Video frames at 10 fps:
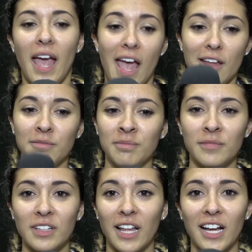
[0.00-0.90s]
And
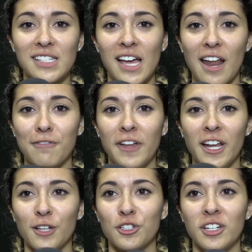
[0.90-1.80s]
like I said, I
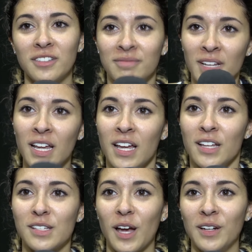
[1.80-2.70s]
finished.
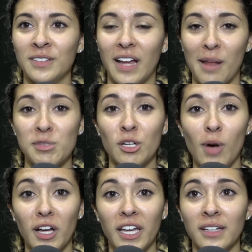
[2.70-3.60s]
So I'm still
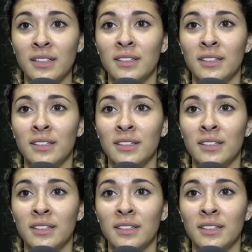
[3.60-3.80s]
walking.